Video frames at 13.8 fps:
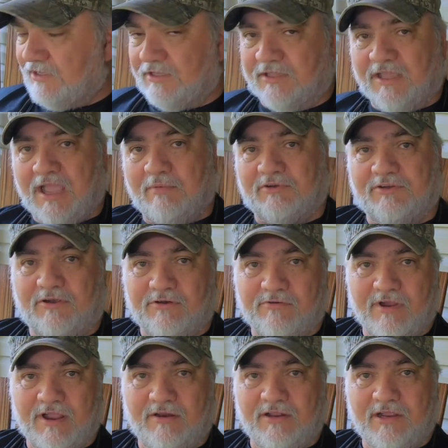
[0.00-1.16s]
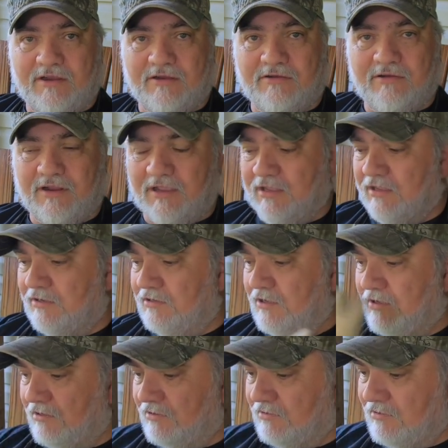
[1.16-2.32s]
get the camera turned around here and
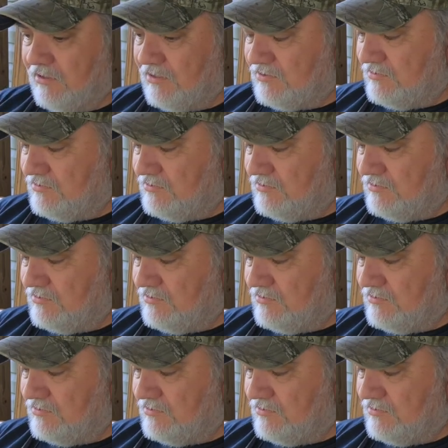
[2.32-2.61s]
uh, get